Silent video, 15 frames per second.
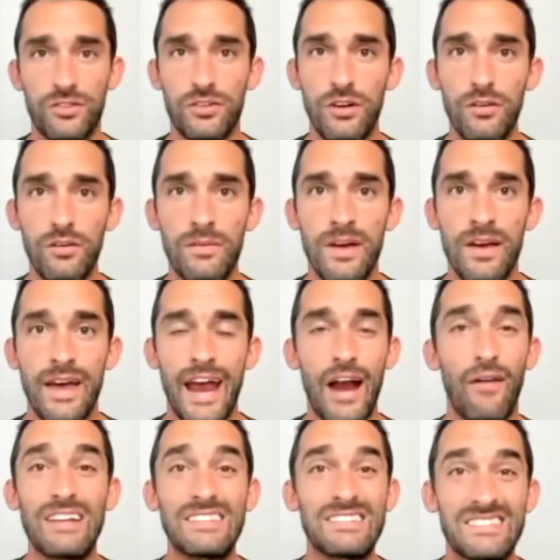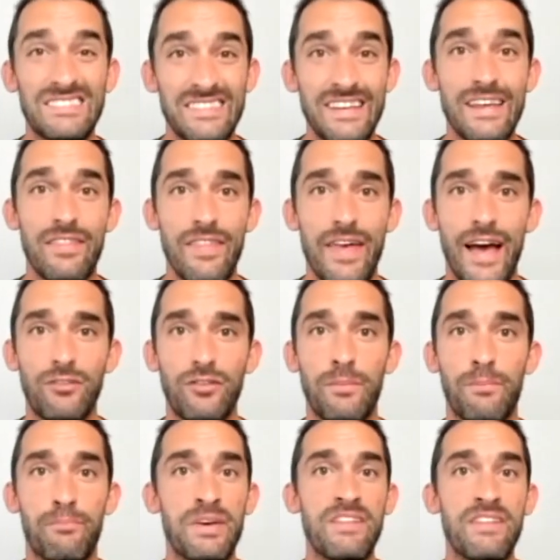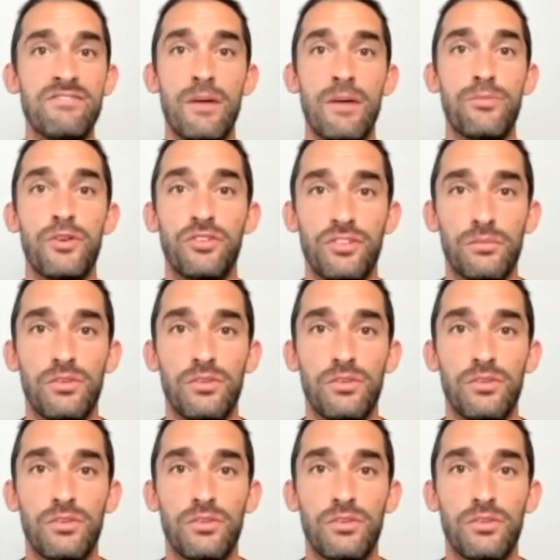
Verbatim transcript: Willis Orlando, a senior flight expert with Scott's Cheap